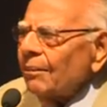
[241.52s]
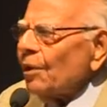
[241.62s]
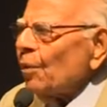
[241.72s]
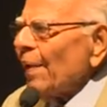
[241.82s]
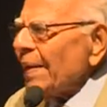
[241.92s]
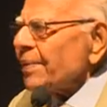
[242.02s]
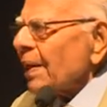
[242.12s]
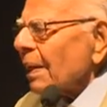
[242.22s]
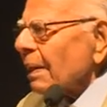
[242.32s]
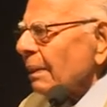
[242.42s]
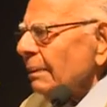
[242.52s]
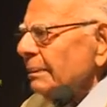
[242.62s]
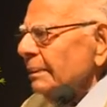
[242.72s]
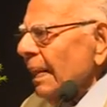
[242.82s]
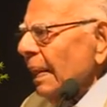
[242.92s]
Will you venture?
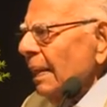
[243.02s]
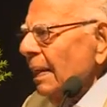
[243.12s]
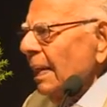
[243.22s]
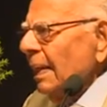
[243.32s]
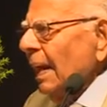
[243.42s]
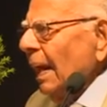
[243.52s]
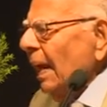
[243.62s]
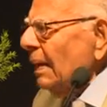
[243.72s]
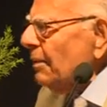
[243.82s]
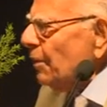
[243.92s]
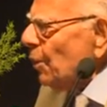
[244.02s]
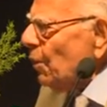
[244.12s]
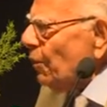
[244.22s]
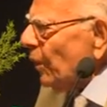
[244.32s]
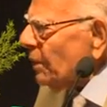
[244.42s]
And do
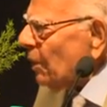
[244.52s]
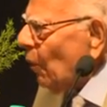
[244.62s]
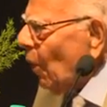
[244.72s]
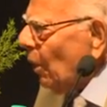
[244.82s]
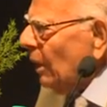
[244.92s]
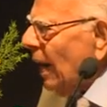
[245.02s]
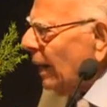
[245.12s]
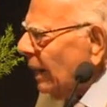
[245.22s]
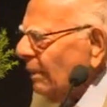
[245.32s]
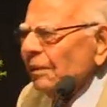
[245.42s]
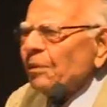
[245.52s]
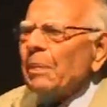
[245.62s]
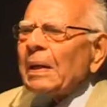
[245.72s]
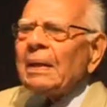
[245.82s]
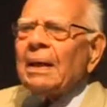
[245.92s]
you first of all agree with
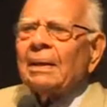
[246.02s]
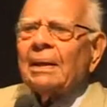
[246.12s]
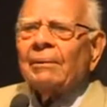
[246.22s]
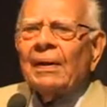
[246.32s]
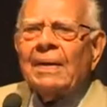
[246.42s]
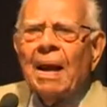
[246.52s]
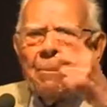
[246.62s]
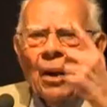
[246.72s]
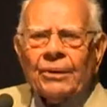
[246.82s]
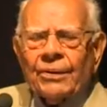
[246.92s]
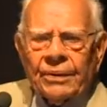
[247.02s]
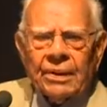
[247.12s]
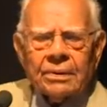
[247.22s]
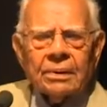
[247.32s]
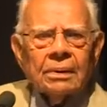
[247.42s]
me in one
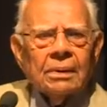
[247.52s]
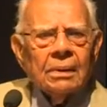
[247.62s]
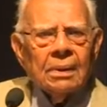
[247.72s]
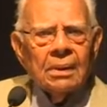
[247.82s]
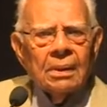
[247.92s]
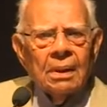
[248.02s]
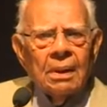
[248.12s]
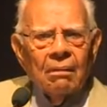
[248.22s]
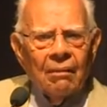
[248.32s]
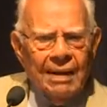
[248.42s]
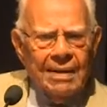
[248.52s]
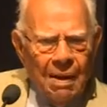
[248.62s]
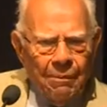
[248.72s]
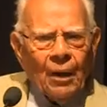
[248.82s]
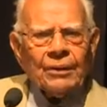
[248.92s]
hypothesis? One
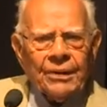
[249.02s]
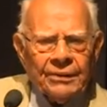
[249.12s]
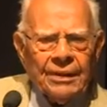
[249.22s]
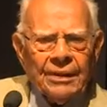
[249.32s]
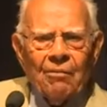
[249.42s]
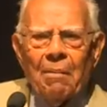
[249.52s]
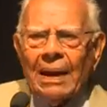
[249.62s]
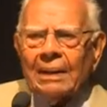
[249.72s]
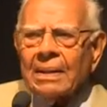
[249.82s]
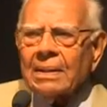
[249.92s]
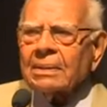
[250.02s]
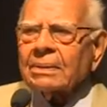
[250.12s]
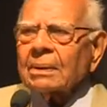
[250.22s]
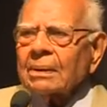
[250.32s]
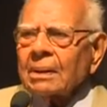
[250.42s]
hypothesis of mine
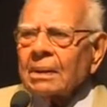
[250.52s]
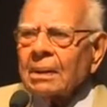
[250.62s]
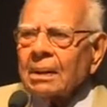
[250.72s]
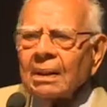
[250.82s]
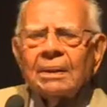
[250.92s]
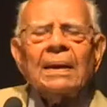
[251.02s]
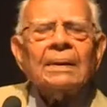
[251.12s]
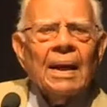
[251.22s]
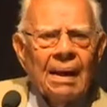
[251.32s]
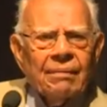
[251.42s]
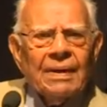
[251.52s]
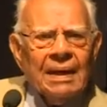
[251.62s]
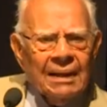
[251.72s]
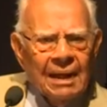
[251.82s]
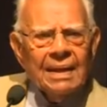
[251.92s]
is that
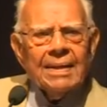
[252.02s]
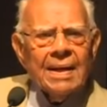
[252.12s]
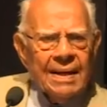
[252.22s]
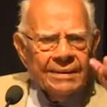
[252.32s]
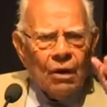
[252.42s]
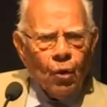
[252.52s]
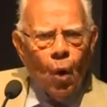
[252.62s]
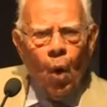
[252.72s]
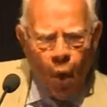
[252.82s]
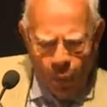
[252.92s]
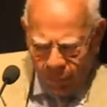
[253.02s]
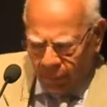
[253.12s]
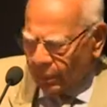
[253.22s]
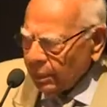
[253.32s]
every religion has a core,